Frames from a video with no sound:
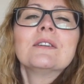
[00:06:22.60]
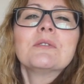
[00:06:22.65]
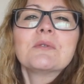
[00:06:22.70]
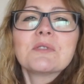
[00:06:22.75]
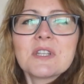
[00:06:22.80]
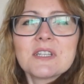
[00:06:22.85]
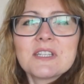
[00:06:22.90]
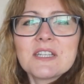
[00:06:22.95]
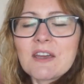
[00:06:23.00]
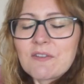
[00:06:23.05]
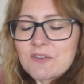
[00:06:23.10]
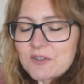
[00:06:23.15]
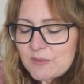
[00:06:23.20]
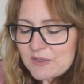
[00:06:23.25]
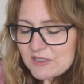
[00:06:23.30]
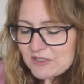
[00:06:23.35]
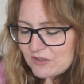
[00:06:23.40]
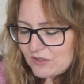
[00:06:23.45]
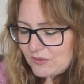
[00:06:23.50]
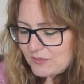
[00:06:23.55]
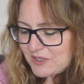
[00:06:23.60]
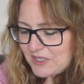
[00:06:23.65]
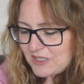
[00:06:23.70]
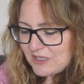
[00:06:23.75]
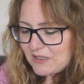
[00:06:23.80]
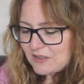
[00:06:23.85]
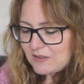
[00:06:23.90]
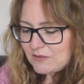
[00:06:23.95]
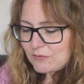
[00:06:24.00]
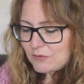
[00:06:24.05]
was the day after my Storm
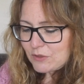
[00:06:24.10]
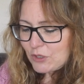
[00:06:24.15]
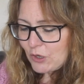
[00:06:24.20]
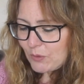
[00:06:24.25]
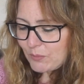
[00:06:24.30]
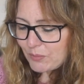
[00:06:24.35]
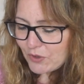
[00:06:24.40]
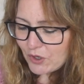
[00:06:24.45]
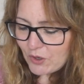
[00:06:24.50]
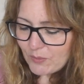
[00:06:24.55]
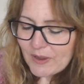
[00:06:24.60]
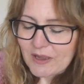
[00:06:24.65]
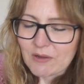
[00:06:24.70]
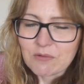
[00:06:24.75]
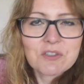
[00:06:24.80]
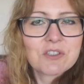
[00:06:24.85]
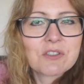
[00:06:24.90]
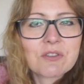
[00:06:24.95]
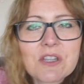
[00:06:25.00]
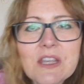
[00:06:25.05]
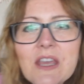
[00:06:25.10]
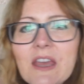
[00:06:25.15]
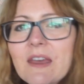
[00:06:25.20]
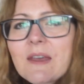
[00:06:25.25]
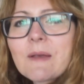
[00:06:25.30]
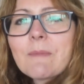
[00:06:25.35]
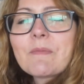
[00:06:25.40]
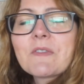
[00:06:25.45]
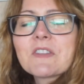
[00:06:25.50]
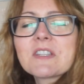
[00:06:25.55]
Seeker top come out. So
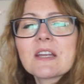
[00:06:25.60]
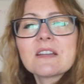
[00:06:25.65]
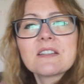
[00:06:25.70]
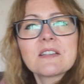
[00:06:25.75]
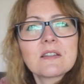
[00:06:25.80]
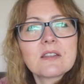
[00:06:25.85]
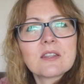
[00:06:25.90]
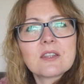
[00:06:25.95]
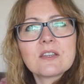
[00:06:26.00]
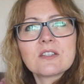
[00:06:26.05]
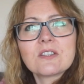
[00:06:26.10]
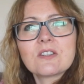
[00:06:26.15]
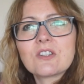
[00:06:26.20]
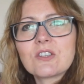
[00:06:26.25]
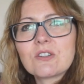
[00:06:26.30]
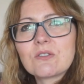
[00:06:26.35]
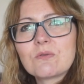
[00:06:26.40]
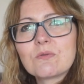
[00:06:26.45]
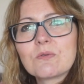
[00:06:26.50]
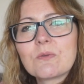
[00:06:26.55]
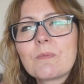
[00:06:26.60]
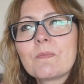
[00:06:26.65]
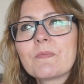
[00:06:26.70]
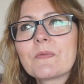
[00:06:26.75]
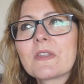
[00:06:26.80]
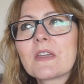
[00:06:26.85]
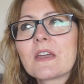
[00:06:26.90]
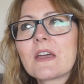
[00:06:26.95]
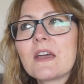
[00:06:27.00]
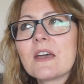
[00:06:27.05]
yeah, Saturday the 3rd of June,
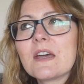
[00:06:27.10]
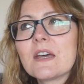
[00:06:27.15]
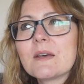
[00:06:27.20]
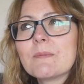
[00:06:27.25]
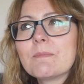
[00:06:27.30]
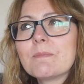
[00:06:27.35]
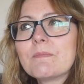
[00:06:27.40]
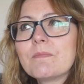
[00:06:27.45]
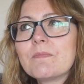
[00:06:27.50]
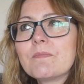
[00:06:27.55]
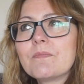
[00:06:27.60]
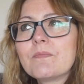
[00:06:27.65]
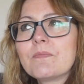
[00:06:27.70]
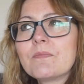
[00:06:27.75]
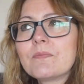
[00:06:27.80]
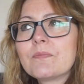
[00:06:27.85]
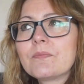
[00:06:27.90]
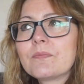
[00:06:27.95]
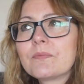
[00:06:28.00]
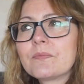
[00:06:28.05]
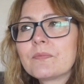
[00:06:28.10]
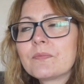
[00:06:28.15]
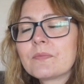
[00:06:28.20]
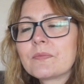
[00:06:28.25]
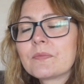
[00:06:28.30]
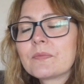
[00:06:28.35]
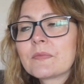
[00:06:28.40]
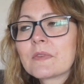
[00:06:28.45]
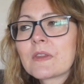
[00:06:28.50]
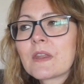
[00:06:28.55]
um,
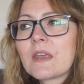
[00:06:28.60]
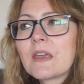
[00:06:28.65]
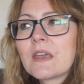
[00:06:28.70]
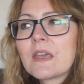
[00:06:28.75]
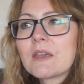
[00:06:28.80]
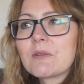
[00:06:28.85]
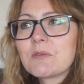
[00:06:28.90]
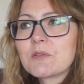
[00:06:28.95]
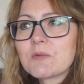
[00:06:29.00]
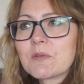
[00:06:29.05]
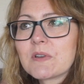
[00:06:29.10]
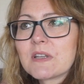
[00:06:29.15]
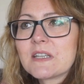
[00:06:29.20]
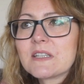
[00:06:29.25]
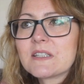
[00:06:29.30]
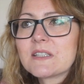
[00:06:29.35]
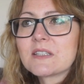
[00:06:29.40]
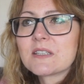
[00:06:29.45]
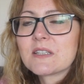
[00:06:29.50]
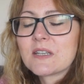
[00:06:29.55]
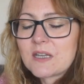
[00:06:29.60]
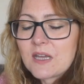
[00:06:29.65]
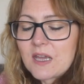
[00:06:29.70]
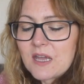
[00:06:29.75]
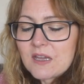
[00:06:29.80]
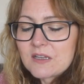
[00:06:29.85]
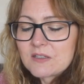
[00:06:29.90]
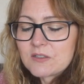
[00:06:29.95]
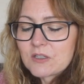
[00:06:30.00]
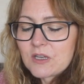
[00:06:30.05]
it was released.
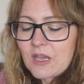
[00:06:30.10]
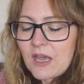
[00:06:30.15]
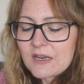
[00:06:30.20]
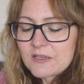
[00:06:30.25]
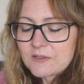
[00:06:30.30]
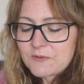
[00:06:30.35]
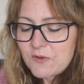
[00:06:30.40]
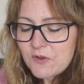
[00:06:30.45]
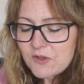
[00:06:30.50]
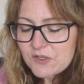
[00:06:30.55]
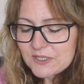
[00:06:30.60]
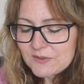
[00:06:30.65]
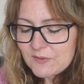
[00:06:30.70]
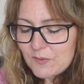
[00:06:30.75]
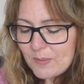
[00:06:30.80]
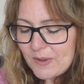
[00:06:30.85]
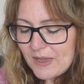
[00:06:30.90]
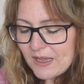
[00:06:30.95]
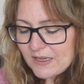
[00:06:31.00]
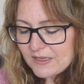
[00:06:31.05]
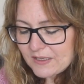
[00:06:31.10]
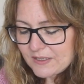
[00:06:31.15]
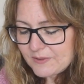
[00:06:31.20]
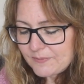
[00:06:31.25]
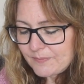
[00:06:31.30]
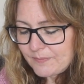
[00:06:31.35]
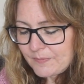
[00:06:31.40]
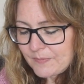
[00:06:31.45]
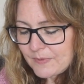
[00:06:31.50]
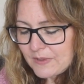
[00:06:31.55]
It's Kat's first ever
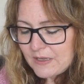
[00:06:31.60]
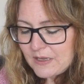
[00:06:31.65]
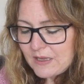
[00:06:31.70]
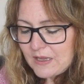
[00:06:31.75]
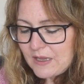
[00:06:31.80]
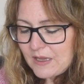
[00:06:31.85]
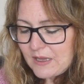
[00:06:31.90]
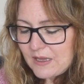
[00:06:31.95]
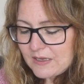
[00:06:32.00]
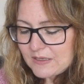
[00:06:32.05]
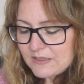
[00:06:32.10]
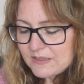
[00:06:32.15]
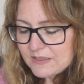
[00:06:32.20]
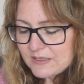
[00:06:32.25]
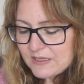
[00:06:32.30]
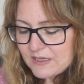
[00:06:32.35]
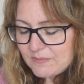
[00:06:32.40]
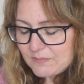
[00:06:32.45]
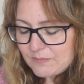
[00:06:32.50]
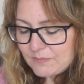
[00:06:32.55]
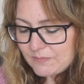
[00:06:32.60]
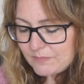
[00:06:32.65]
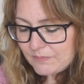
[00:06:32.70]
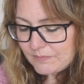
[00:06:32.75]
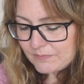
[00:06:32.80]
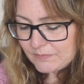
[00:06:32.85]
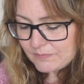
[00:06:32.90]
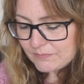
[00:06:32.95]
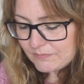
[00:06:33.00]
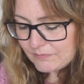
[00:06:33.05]
pattern and um,
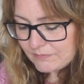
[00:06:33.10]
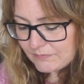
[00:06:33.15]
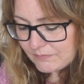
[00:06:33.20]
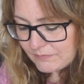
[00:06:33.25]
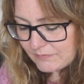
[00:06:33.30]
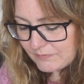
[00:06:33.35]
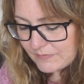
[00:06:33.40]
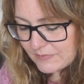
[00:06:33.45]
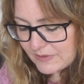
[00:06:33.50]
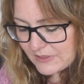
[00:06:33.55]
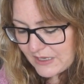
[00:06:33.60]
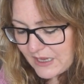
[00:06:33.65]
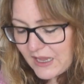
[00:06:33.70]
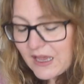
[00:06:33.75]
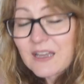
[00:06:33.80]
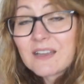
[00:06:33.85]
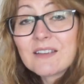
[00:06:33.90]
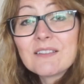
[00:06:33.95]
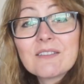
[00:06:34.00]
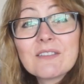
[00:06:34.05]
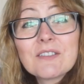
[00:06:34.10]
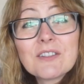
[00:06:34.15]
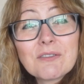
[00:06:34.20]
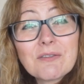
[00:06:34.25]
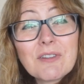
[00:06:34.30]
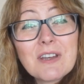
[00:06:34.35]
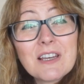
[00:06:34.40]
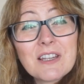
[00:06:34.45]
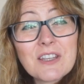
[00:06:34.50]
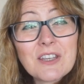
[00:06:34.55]
yeah, they're
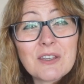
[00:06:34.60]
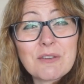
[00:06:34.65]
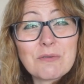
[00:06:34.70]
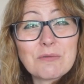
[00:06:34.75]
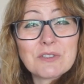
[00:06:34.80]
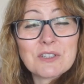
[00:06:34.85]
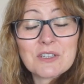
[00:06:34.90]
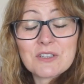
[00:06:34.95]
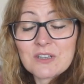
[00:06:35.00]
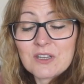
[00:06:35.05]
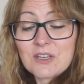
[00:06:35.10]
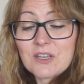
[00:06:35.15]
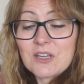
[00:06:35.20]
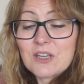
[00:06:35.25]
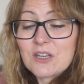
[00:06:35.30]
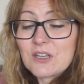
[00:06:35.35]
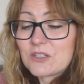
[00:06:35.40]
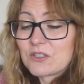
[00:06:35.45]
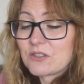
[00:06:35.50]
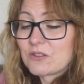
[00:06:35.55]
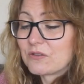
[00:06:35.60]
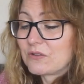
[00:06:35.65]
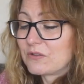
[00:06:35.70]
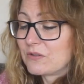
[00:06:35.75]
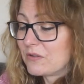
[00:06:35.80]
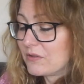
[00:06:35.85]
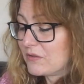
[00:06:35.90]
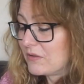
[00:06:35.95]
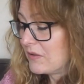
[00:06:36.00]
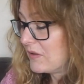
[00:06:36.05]
really cute.
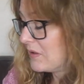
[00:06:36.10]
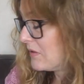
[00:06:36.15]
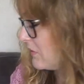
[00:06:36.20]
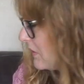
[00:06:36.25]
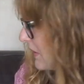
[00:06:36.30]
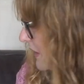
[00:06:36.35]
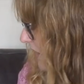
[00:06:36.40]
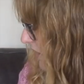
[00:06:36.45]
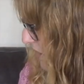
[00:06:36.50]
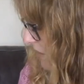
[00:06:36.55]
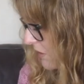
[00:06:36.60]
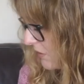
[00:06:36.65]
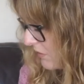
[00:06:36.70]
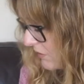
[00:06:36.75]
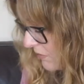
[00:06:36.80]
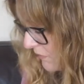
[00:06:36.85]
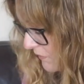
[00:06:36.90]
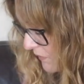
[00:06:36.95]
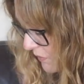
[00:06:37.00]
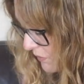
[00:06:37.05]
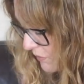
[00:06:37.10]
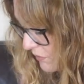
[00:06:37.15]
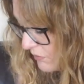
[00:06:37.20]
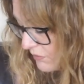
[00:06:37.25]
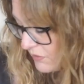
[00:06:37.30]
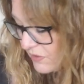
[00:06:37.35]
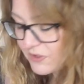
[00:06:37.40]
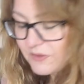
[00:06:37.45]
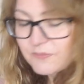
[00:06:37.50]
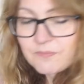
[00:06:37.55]
So if you like the look of
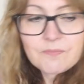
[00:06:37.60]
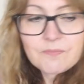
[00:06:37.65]
those,